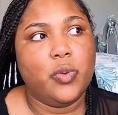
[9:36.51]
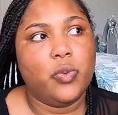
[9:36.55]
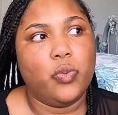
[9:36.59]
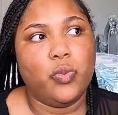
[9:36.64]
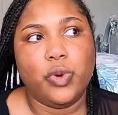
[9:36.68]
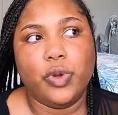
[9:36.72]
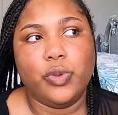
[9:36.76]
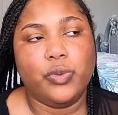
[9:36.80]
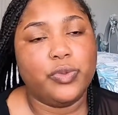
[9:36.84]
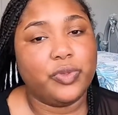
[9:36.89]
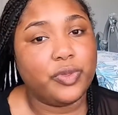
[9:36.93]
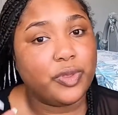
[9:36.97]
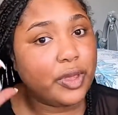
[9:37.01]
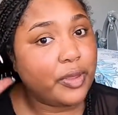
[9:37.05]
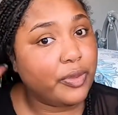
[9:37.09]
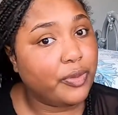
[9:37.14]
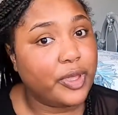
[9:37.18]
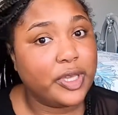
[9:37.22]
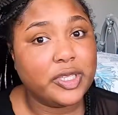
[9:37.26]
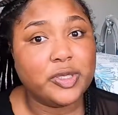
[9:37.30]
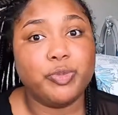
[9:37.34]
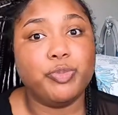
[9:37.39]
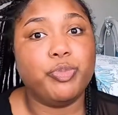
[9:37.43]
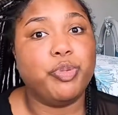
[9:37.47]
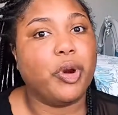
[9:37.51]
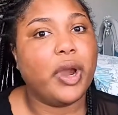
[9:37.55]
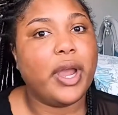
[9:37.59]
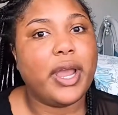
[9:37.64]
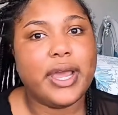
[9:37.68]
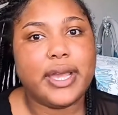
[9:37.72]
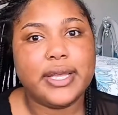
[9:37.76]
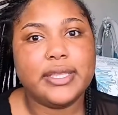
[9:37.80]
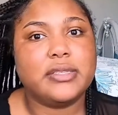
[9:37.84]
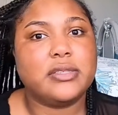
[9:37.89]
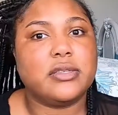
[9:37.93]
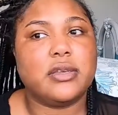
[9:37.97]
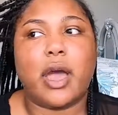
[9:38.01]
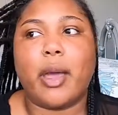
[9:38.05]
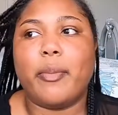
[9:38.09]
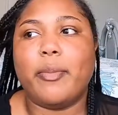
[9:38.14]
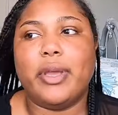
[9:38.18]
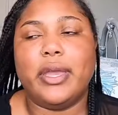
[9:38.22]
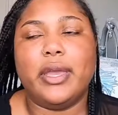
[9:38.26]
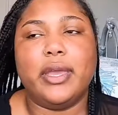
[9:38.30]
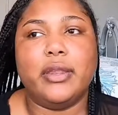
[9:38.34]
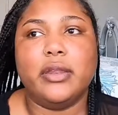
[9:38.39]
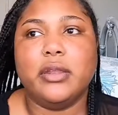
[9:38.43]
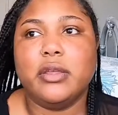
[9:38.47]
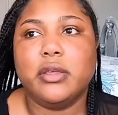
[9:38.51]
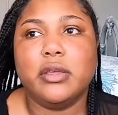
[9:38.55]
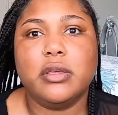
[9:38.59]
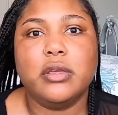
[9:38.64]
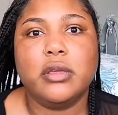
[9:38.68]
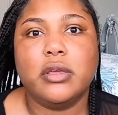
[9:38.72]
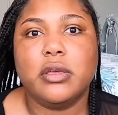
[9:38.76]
We, th- this braids, I mean,